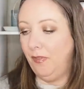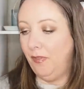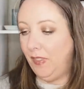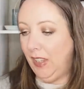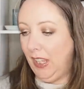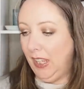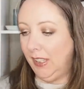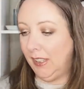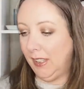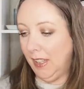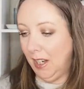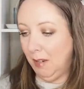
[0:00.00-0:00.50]

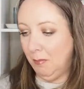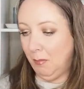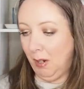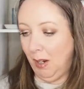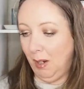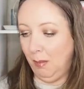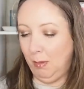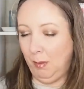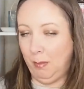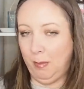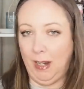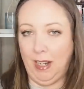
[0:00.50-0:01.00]
this on a
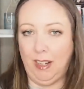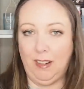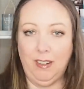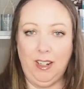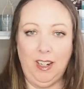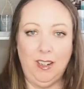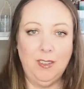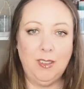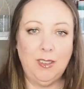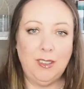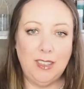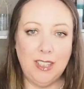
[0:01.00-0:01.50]
marble
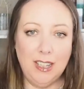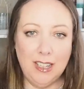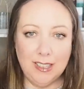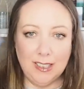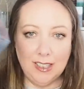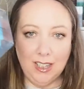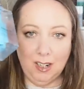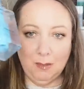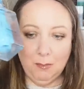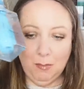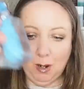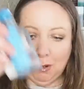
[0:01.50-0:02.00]
background,
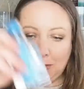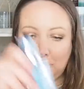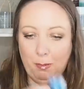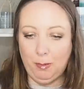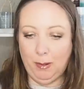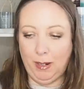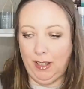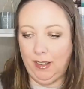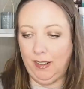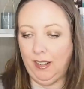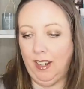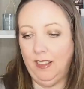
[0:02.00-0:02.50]
this on a marble
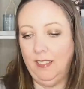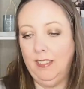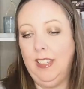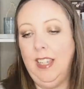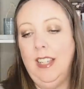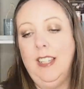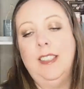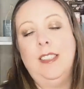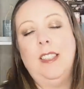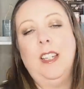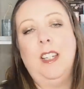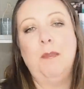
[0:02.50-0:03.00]
background,
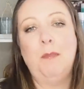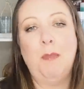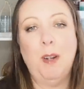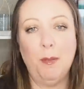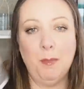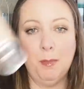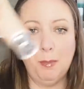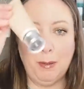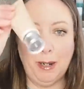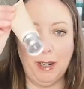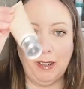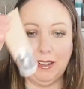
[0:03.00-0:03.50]
this on a
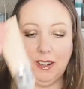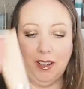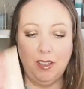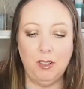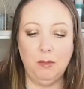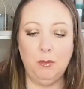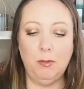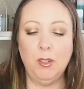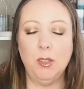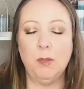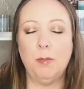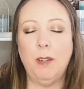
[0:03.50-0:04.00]
marble
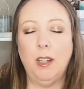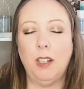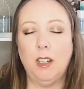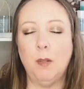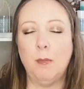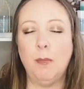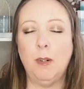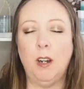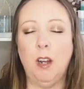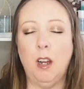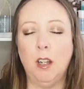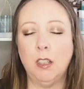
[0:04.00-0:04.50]
background, it would just be like,
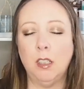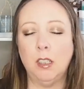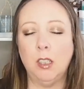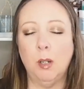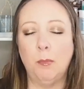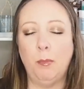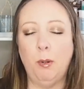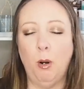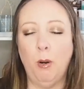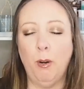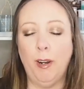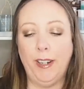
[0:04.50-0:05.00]
oh my god, it's
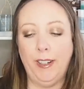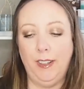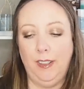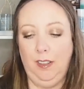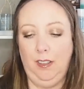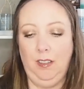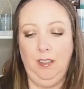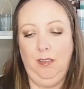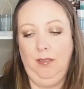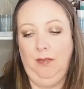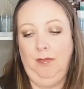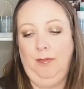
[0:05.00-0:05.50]
so boring.
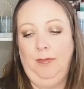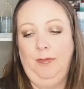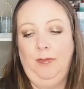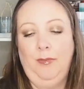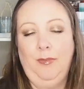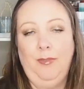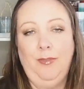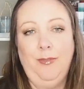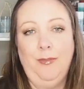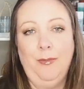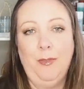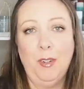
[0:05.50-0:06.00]

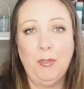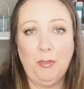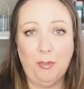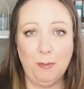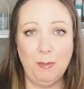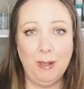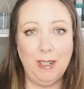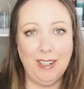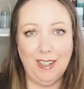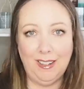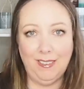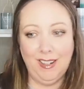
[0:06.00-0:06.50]
But
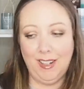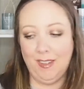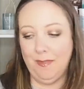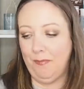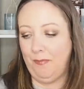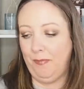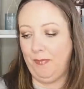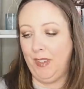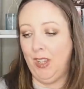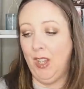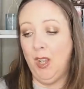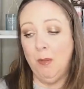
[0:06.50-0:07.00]
for me anyway.
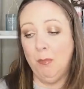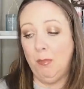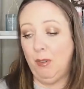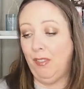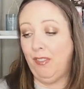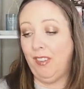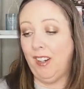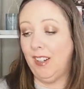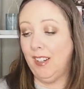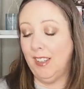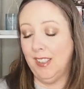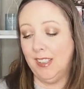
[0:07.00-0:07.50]

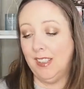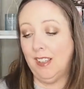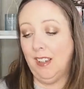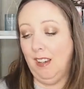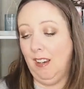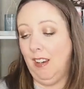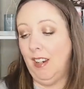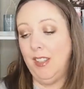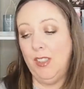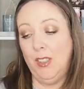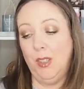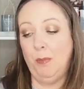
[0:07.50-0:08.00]
But fairness,
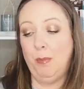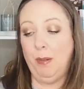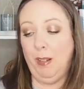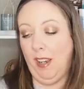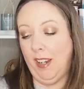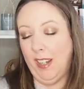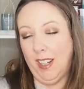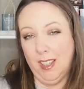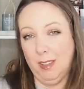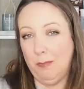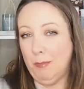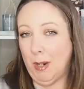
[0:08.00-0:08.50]
I do be
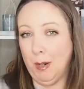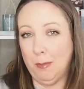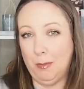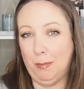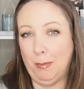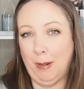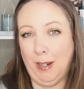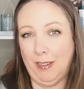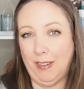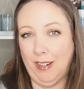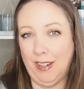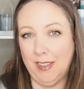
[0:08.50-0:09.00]
liking the marble
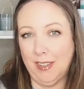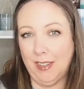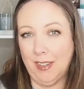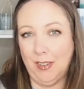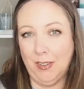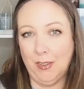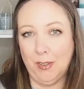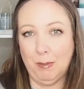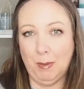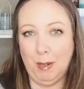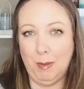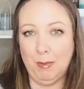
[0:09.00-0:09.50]
backgrounds
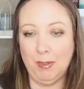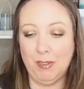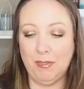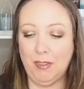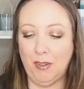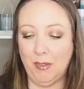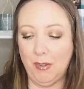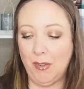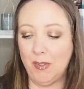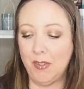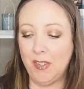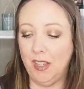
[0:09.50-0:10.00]
on other people's
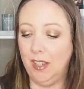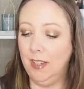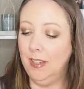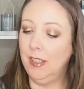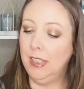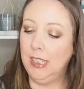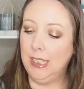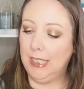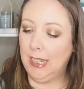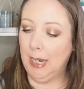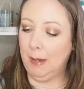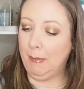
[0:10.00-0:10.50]
photos.
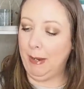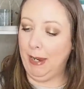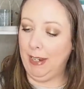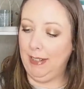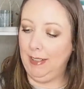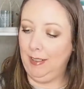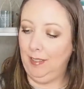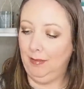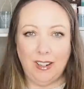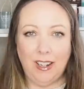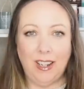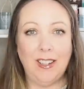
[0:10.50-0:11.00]
Just not mine.
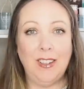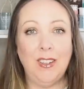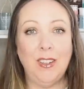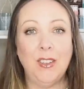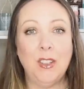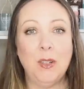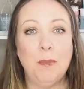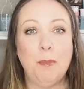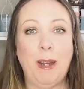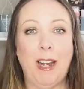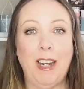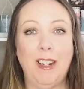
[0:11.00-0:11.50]

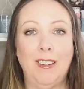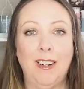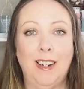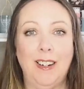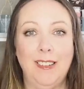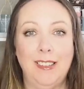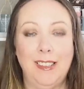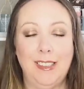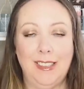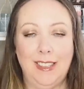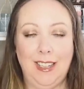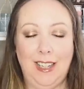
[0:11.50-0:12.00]
Another
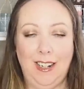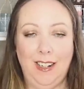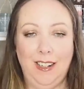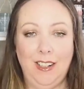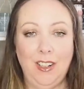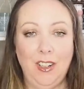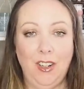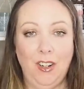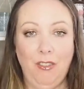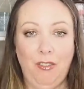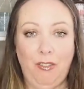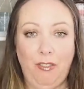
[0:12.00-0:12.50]
background that
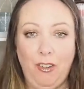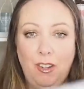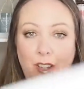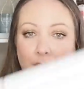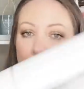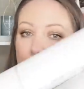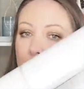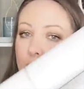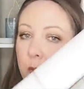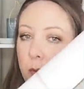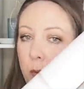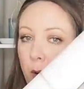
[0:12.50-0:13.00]
I love
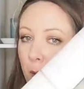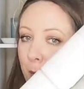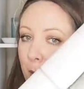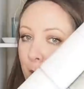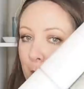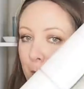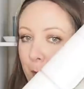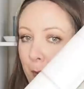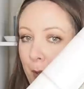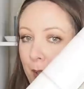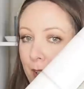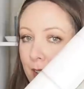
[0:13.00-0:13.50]
is
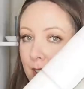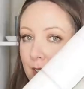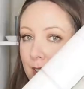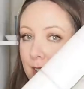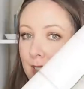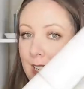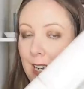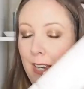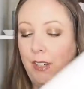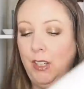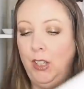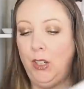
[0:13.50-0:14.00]
wallpaper.
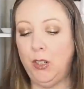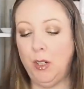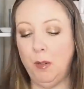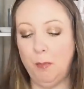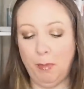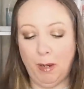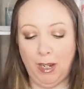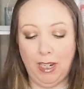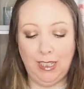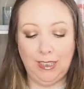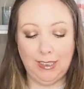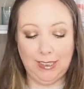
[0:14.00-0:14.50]
Now, you
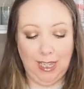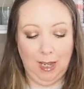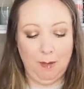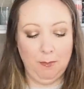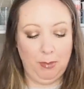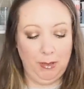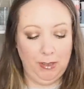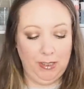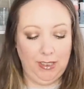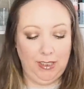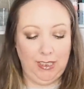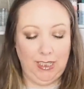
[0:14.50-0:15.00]
can buy
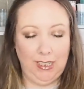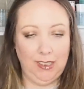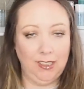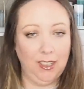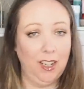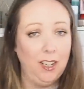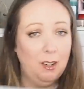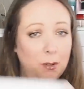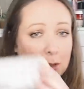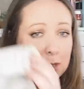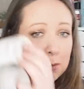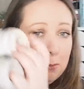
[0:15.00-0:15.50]
samples of these.
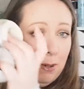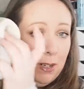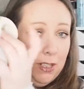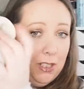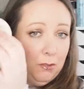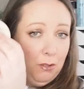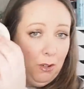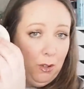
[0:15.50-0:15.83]
I always buy the